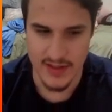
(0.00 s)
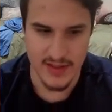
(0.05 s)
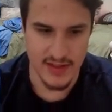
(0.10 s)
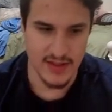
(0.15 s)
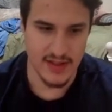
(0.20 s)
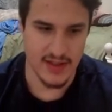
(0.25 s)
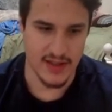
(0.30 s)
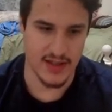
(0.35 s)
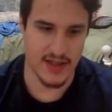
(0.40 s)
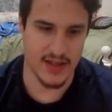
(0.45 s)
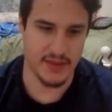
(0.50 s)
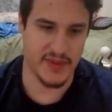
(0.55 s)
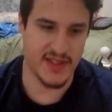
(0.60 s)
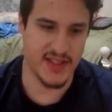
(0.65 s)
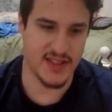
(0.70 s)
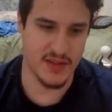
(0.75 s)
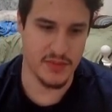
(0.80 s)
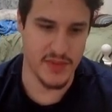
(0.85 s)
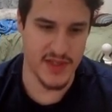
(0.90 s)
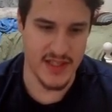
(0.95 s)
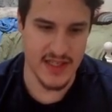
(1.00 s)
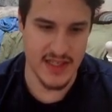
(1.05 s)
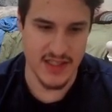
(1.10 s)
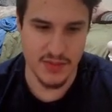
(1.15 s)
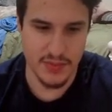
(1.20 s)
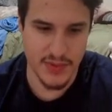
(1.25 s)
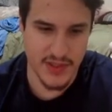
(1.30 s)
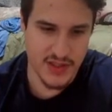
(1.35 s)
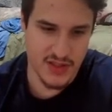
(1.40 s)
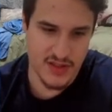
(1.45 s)
this is my dad's
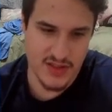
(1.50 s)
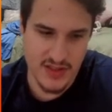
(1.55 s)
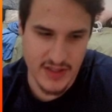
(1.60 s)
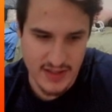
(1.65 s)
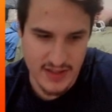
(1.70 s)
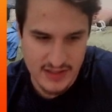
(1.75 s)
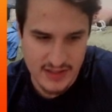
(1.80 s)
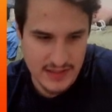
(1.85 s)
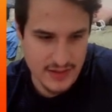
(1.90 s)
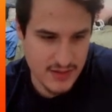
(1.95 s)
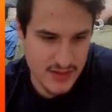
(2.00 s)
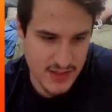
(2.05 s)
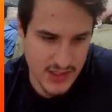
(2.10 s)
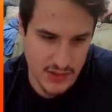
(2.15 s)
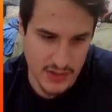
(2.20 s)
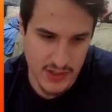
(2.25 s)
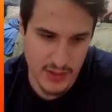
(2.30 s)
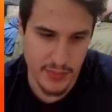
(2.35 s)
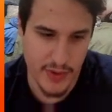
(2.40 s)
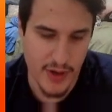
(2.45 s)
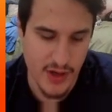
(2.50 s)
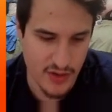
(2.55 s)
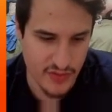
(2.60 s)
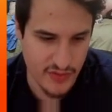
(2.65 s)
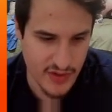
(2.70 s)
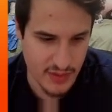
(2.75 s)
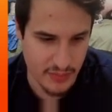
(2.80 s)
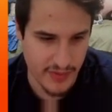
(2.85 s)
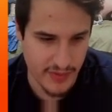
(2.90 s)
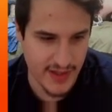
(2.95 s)
precious Noctowl, it's the only part of
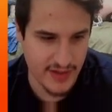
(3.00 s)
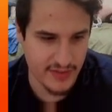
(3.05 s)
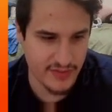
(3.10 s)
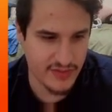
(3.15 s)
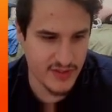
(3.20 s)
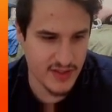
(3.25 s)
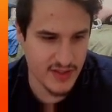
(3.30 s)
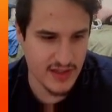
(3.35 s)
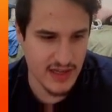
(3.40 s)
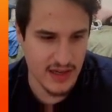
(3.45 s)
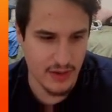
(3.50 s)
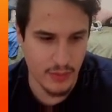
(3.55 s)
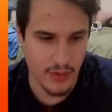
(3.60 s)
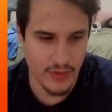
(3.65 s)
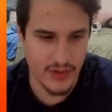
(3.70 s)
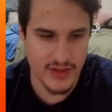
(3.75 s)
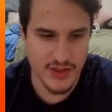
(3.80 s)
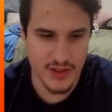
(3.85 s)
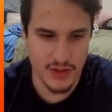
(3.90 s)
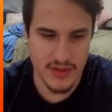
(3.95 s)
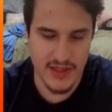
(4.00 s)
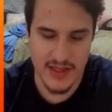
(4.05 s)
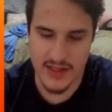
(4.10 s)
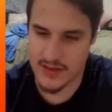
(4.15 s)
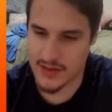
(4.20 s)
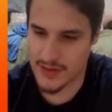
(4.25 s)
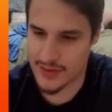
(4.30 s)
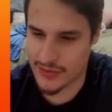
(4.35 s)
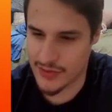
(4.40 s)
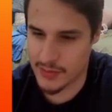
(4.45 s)
him left, I won't let you take
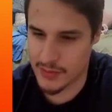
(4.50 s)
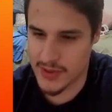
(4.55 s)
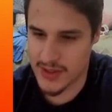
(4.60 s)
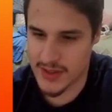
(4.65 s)
this from me.